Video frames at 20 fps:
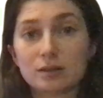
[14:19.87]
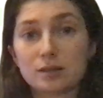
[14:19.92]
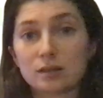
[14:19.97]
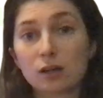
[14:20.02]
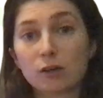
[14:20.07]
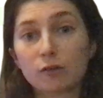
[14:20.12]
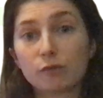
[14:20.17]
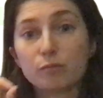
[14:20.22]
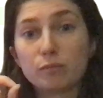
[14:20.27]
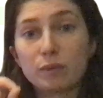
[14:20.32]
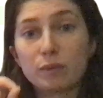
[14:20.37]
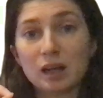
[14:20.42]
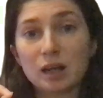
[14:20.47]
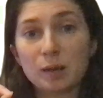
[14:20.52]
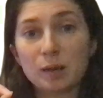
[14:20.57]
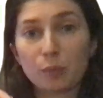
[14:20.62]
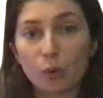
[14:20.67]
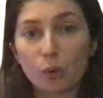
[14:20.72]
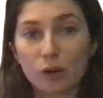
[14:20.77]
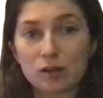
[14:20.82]
kind of mini
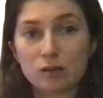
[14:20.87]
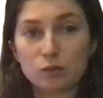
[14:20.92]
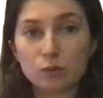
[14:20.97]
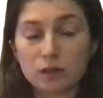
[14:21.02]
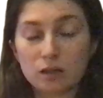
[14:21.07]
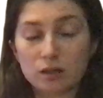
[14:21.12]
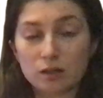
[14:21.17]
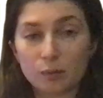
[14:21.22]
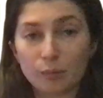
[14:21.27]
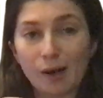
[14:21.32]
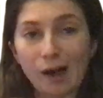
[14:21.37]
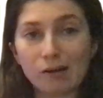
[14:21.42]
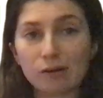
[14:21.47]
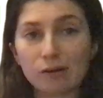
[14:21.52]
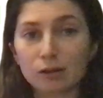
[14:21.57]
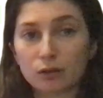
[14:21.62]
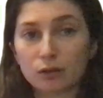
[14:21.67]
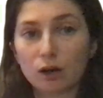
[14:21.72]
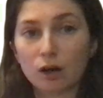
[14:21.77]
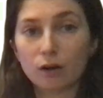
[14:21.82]
points within the
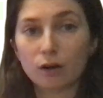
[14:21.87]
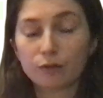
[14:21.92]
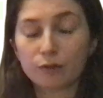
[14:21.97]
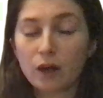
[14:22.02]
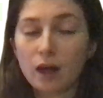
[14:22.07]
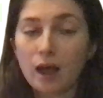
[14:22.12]
paragraph,